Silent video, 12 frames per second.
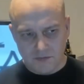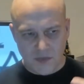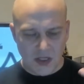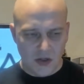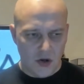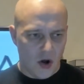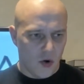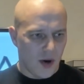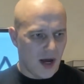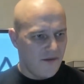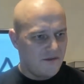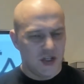you know,
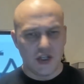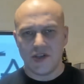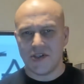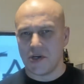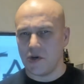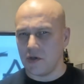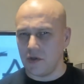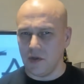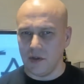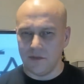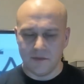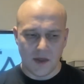uh, vicious
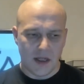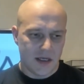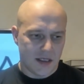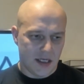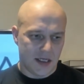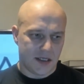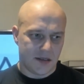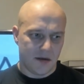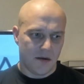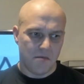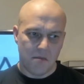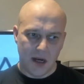circle since
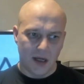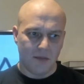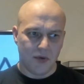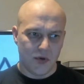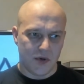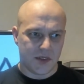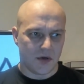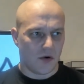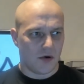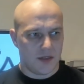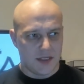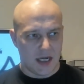metal books
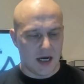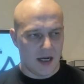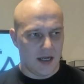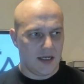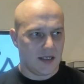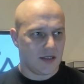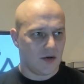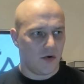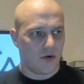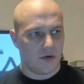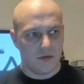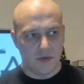or zines
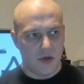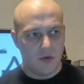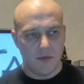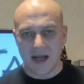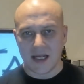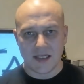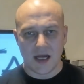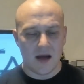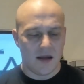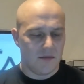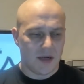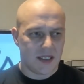or, you know,
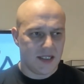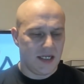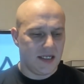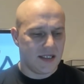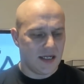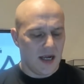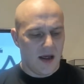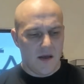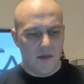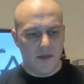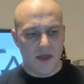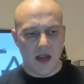magazine, magazines
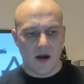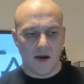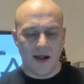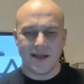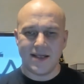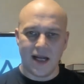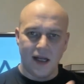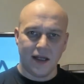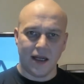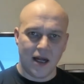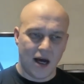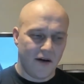they are not selling
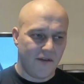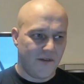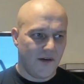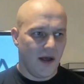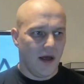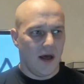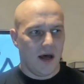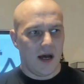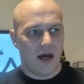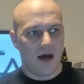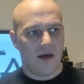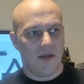enough.
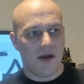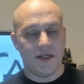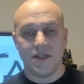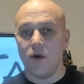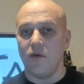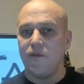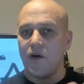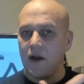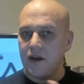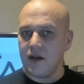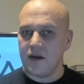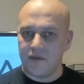Uh, there is no
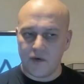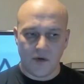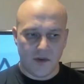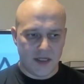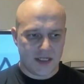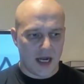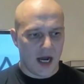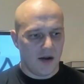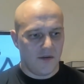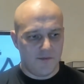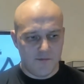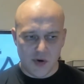funding for these kind
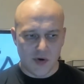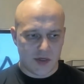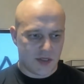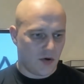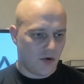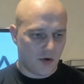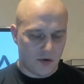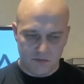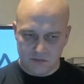of books or